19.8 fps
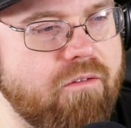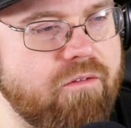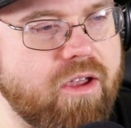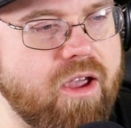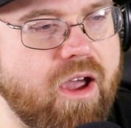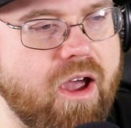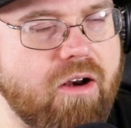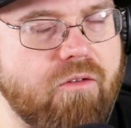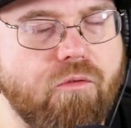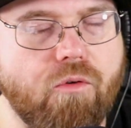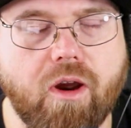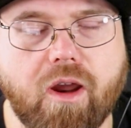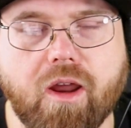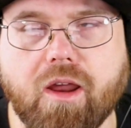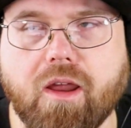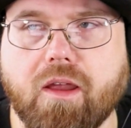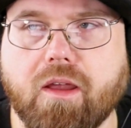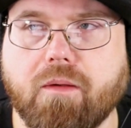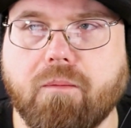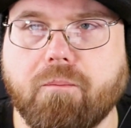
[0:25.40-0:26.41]

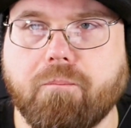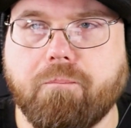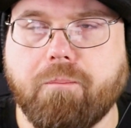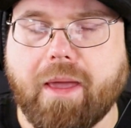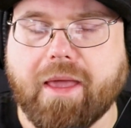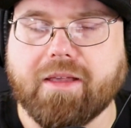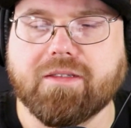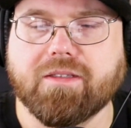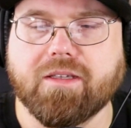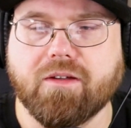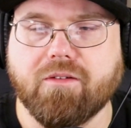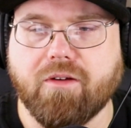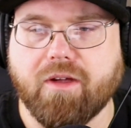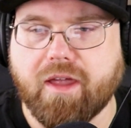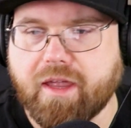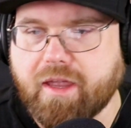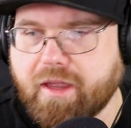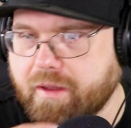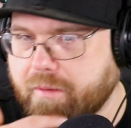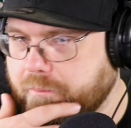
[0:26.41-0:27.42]
Conroy
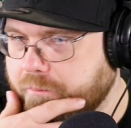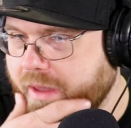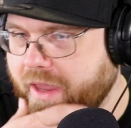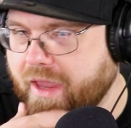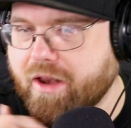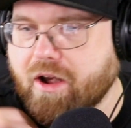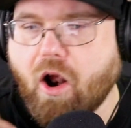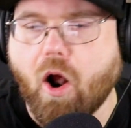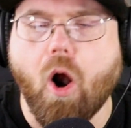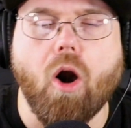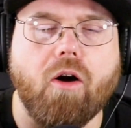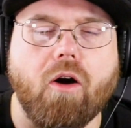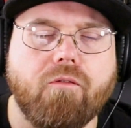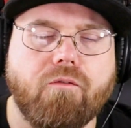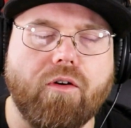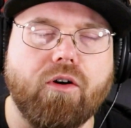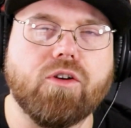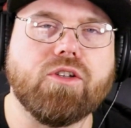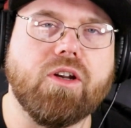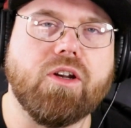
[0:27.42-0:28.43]
basically being our
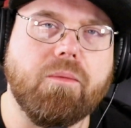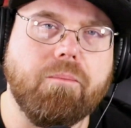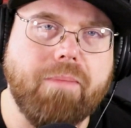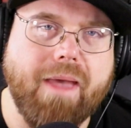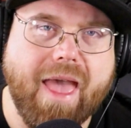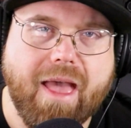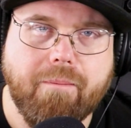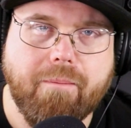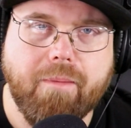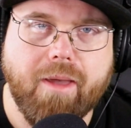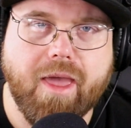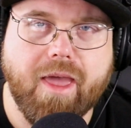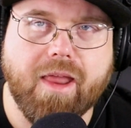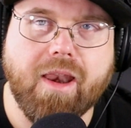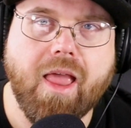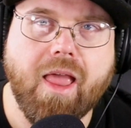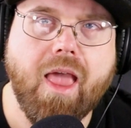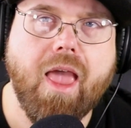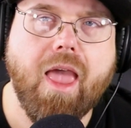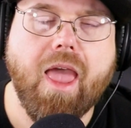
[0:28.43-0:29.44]
version of Batman.
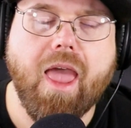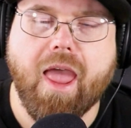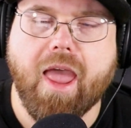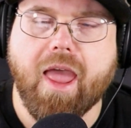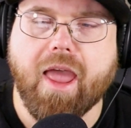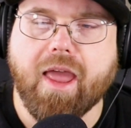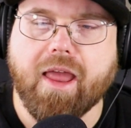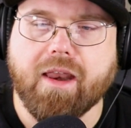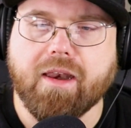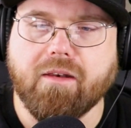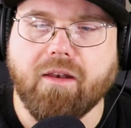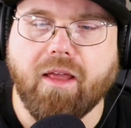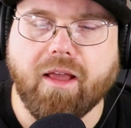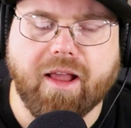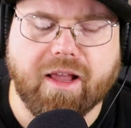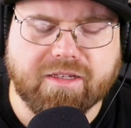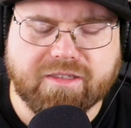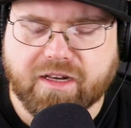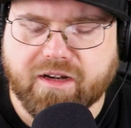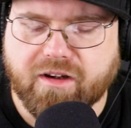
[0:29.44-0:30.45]
And like
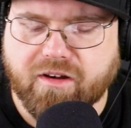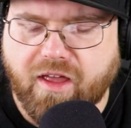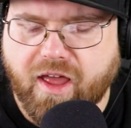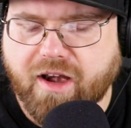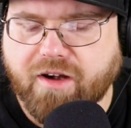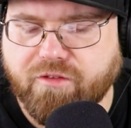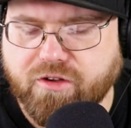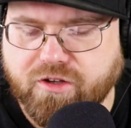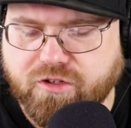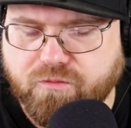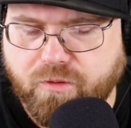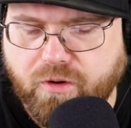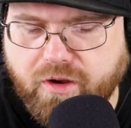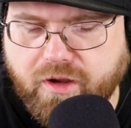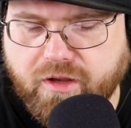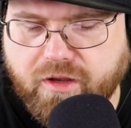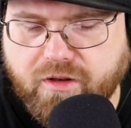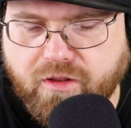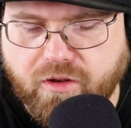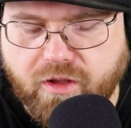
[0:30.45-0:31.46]
I said, a lot of us
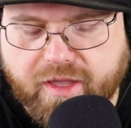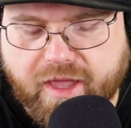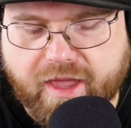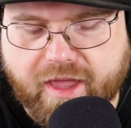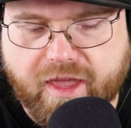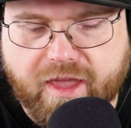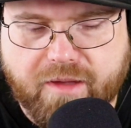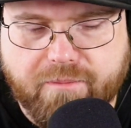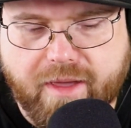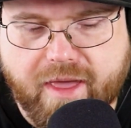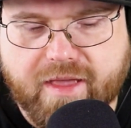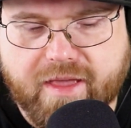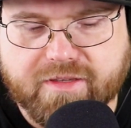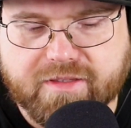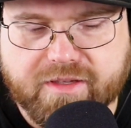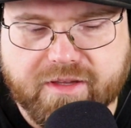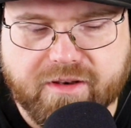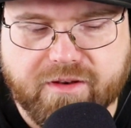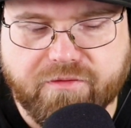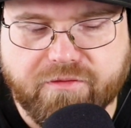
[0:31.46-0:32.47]
really look at him as
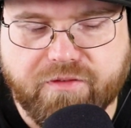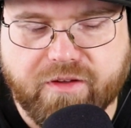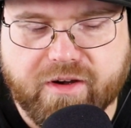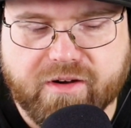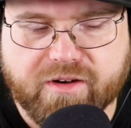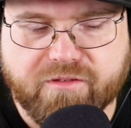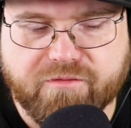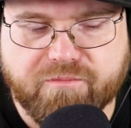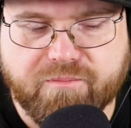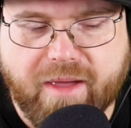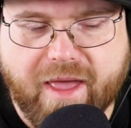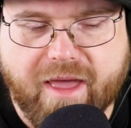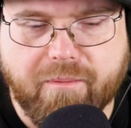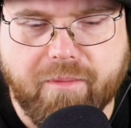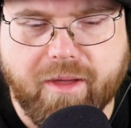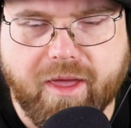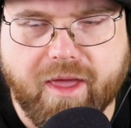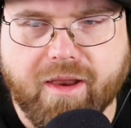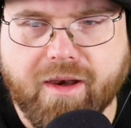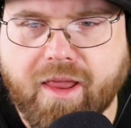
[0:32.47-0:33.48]
the definitive
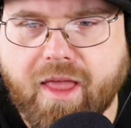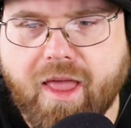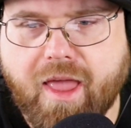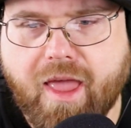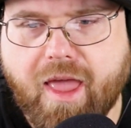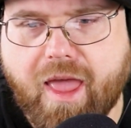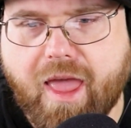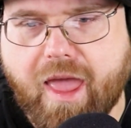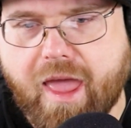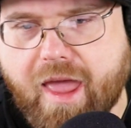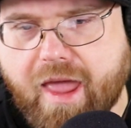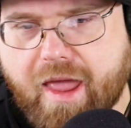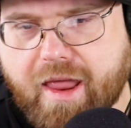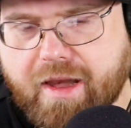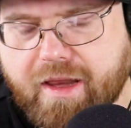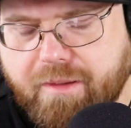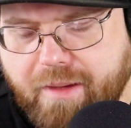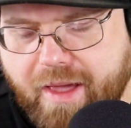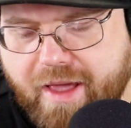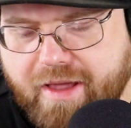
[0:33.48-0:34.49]
Batman. And
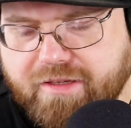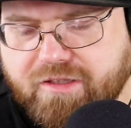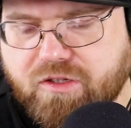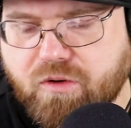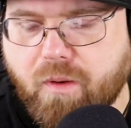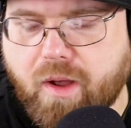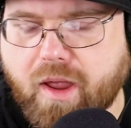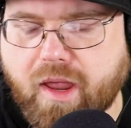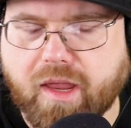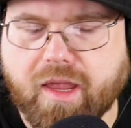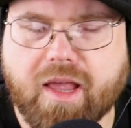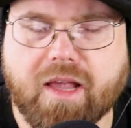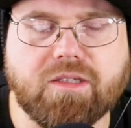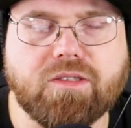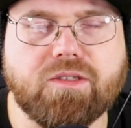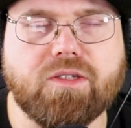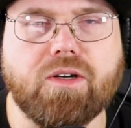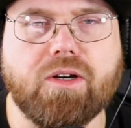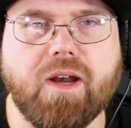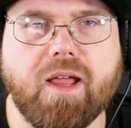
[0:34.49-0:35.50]
he passed away
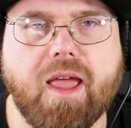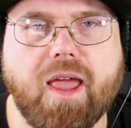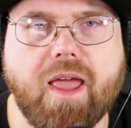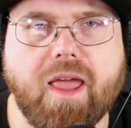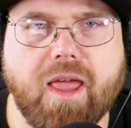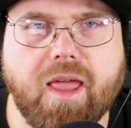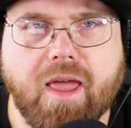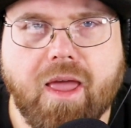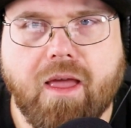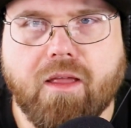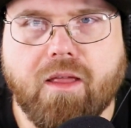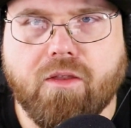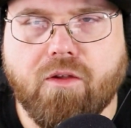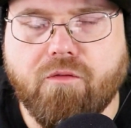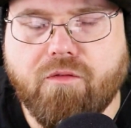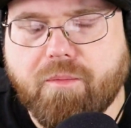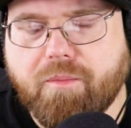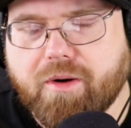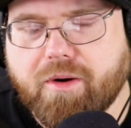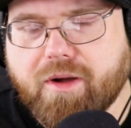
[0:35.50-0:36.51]
yesterday,
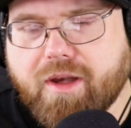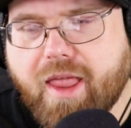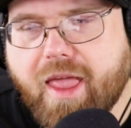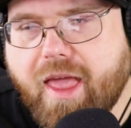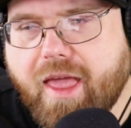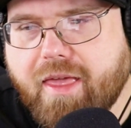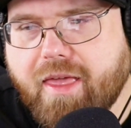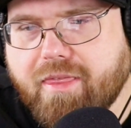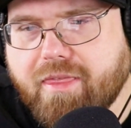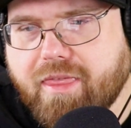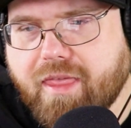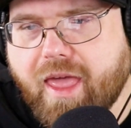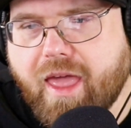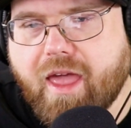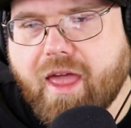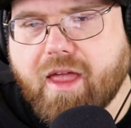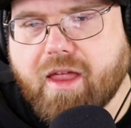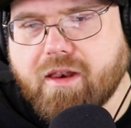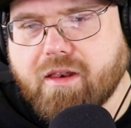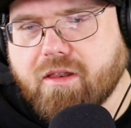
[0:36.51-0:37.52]
November 10th.
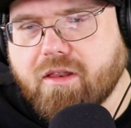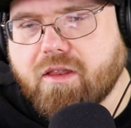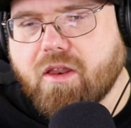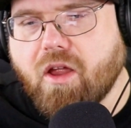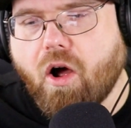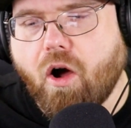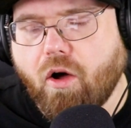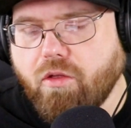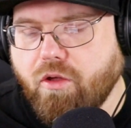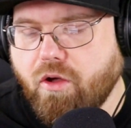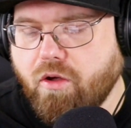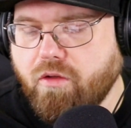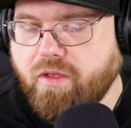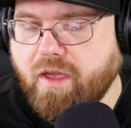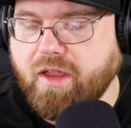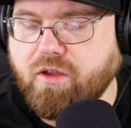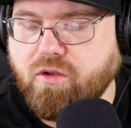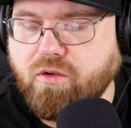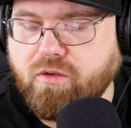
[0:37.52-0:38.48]
And although they do